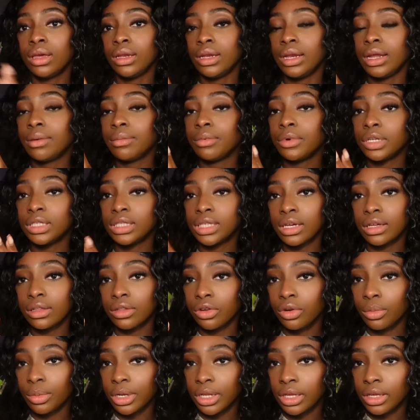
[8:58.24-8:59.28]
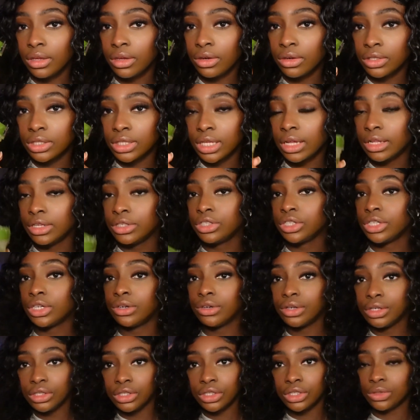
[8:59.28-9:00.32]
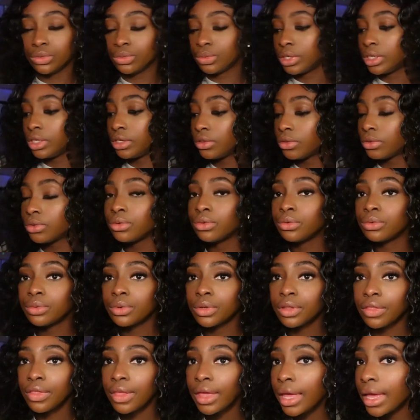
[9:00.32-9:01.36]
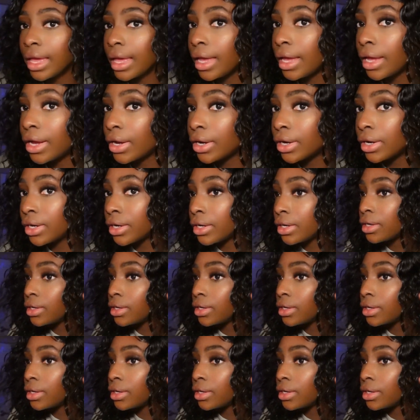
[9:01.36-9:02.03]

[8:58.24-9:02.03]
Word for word: Now I'm going to take a little bit of Eco Styler gel and just run it through the hair.